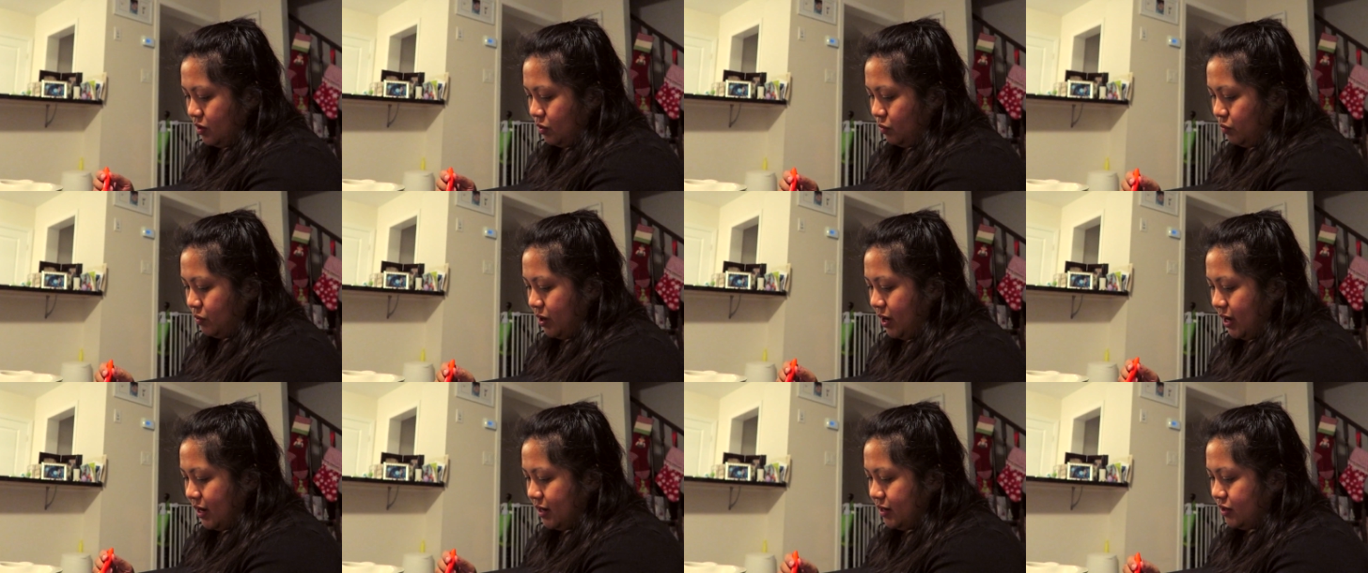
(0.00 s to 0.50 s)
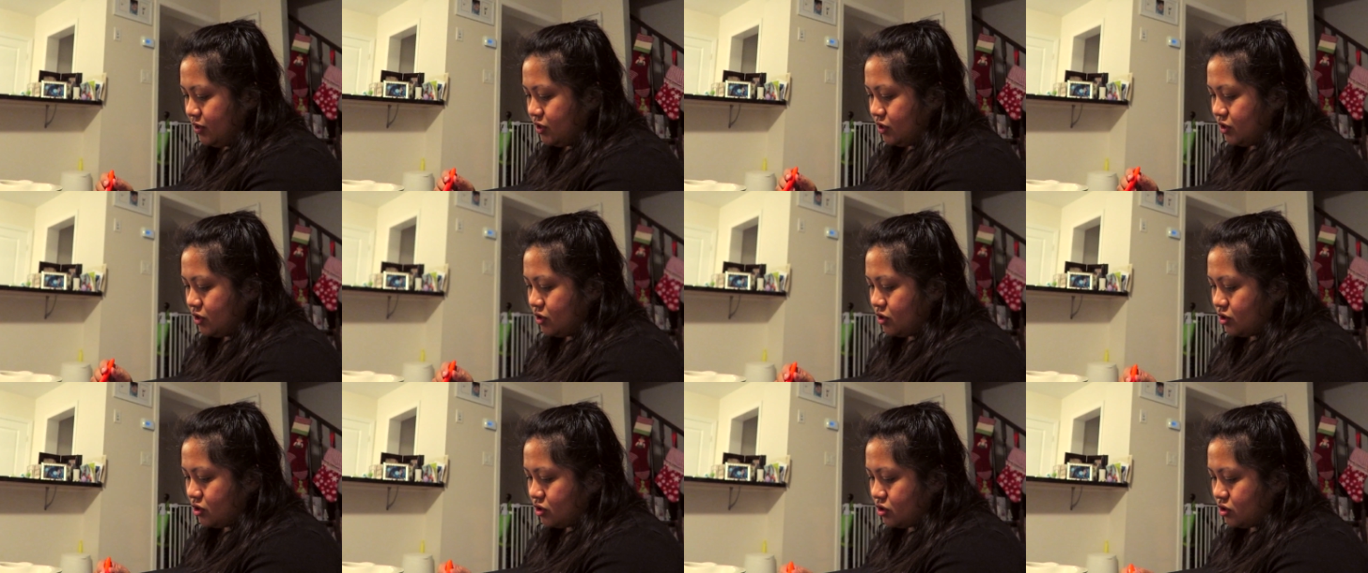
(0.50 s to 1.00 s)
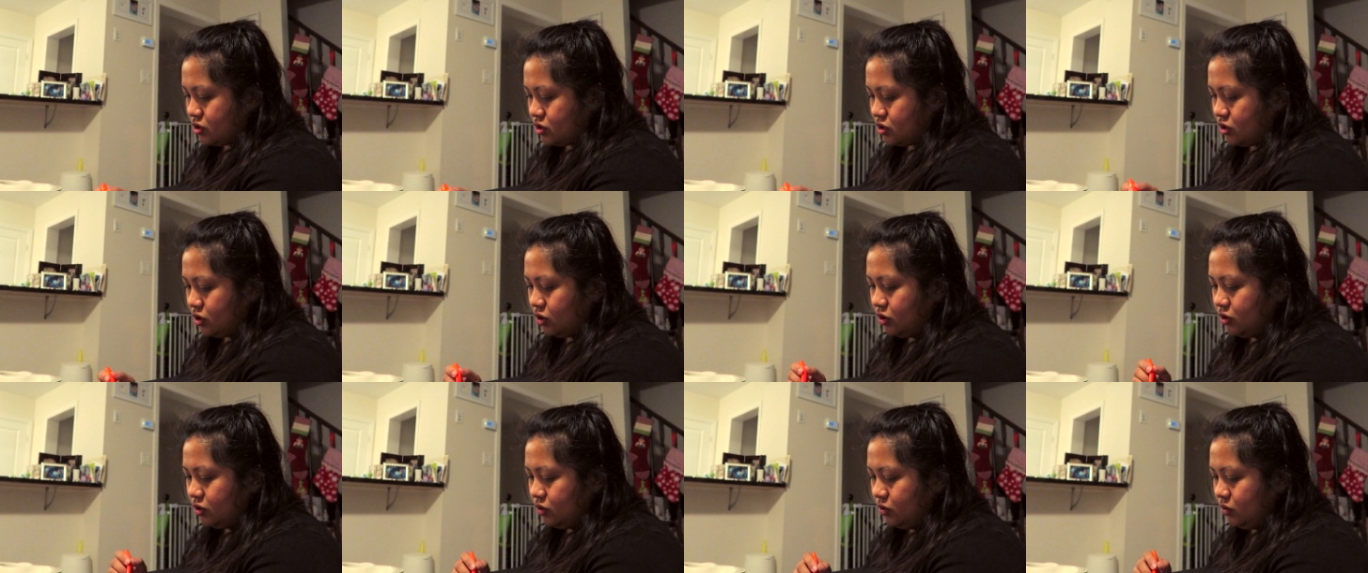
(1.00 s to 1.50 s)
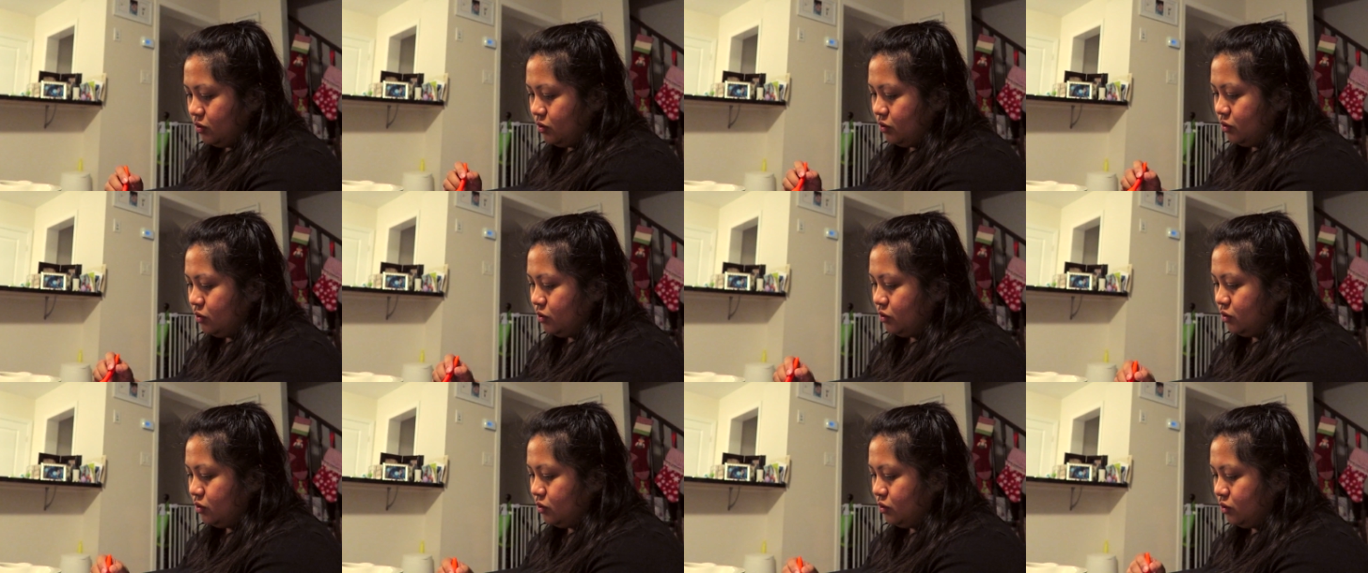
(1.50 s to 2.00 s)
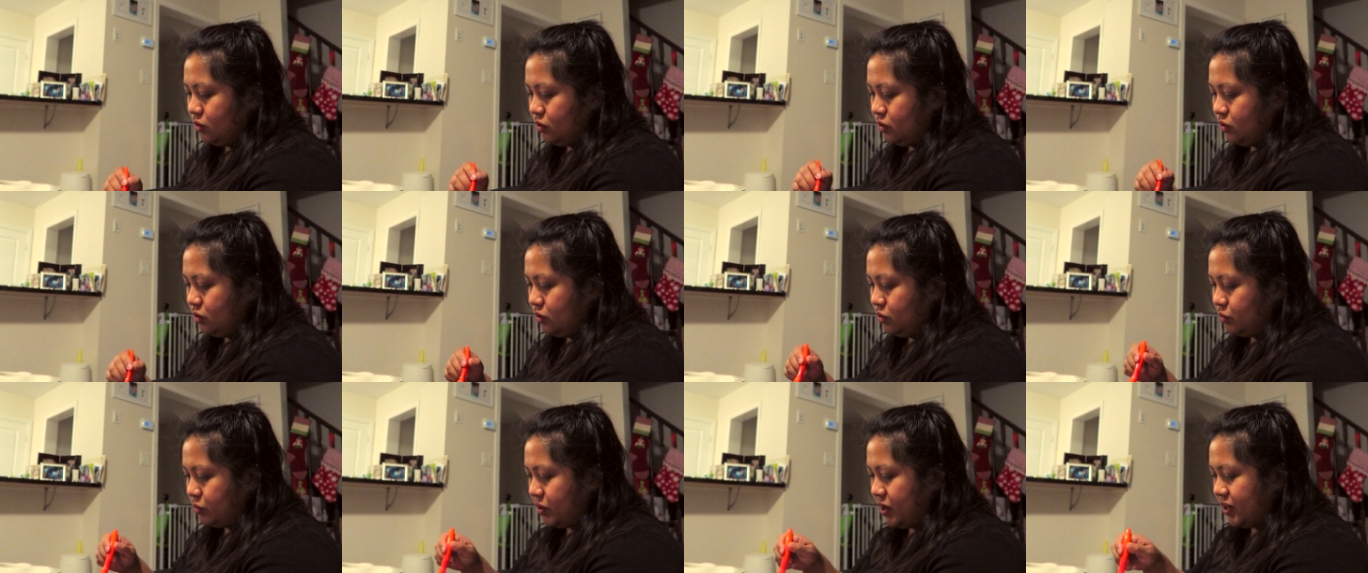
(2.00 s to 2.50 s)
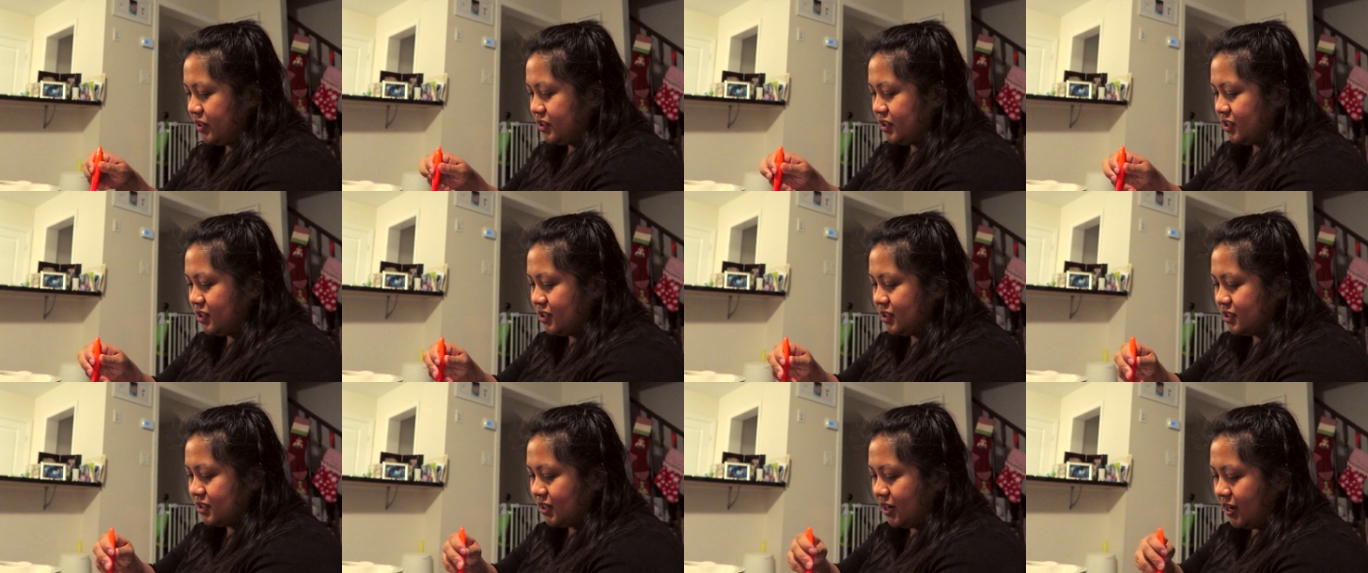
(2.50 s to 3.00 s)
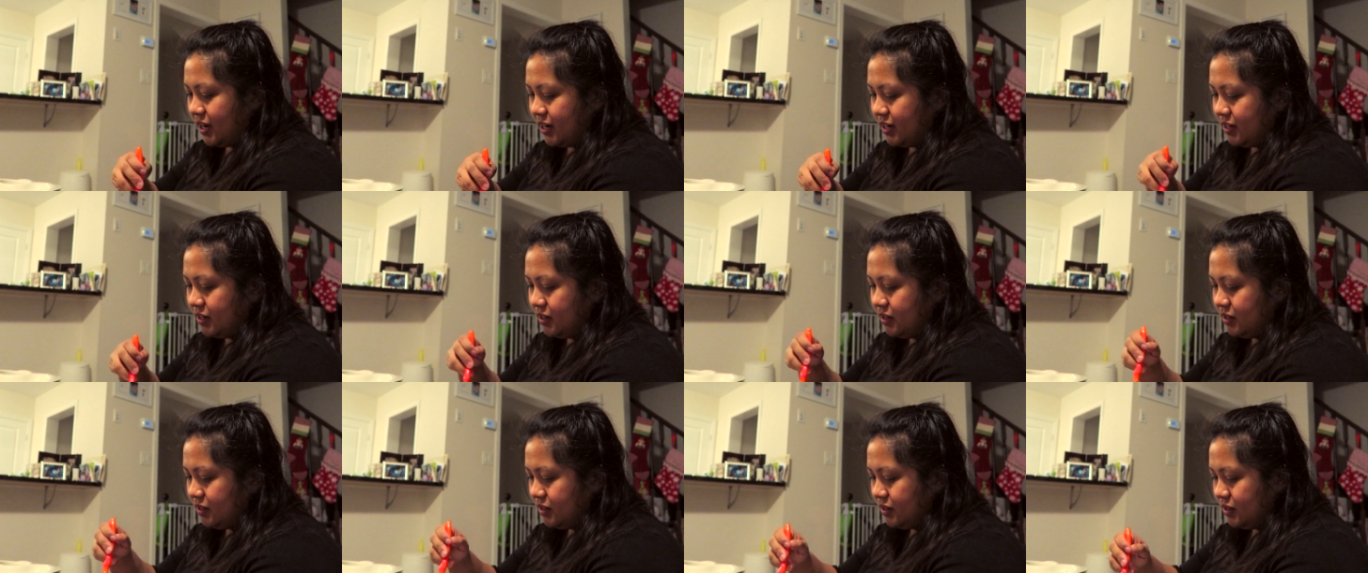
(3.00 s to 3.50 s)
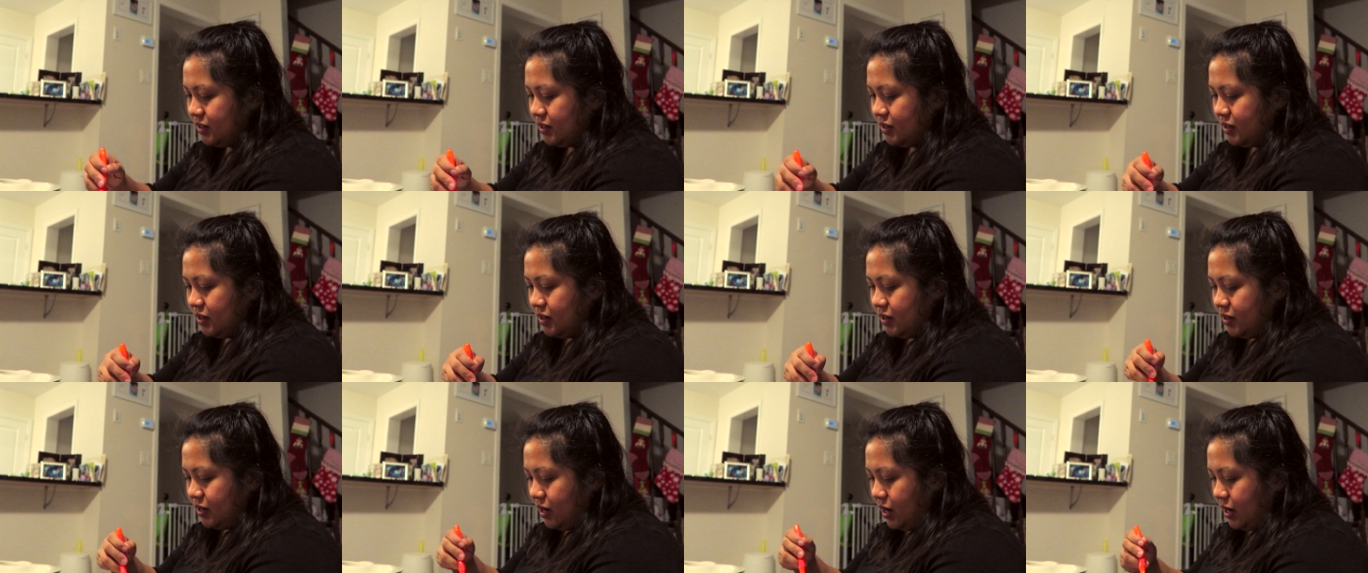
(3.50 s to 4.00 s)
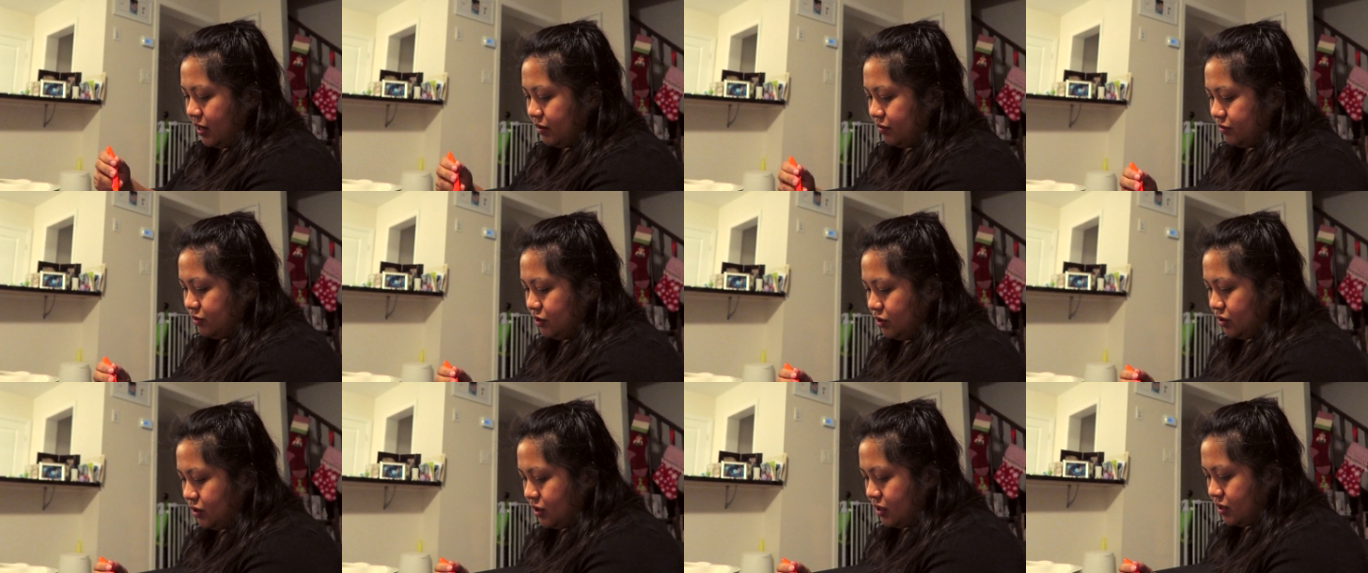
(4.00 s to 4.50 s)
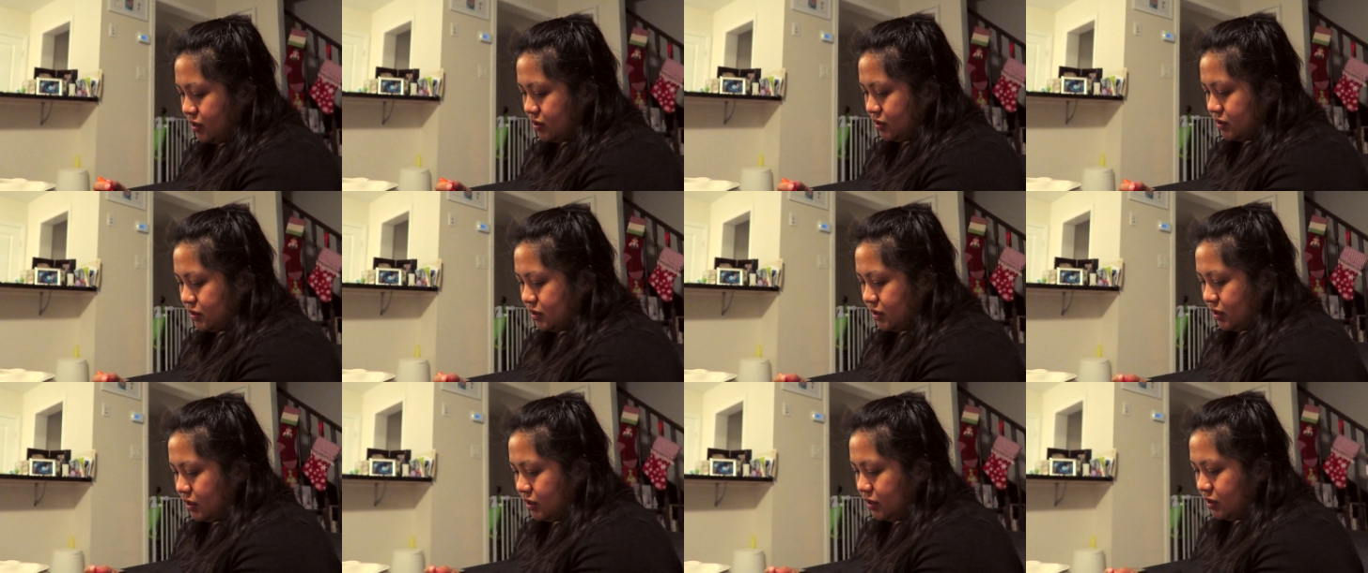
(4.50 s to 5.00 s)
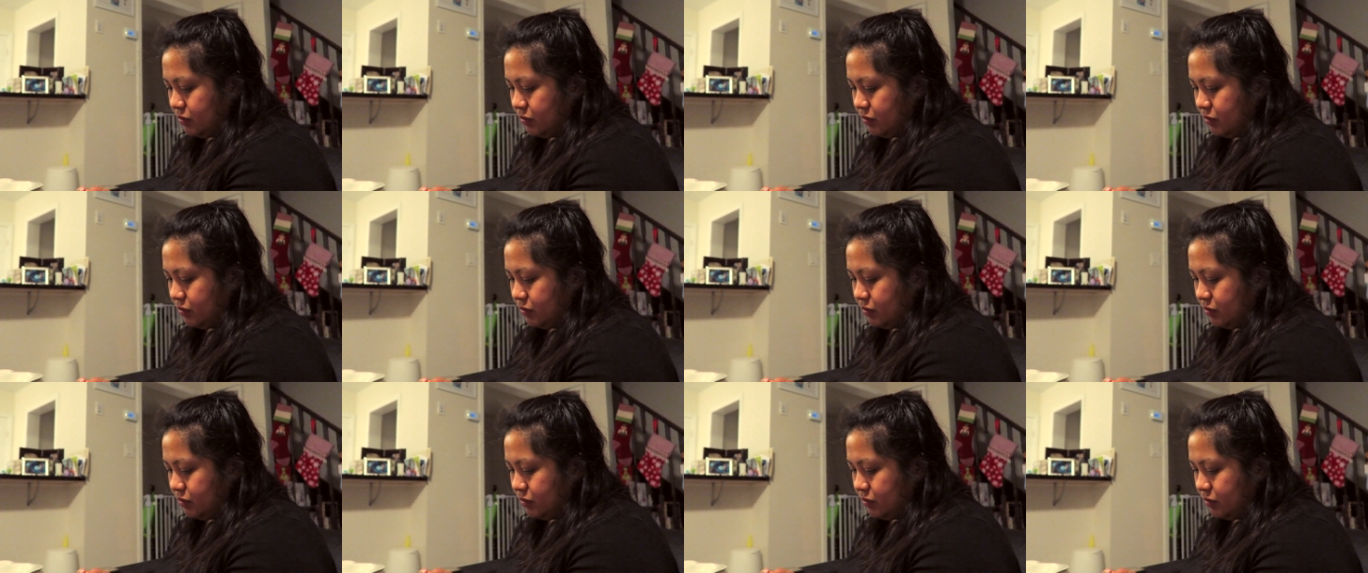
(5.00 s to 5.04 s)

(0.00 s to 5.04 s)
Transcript: we had to decide out of two things: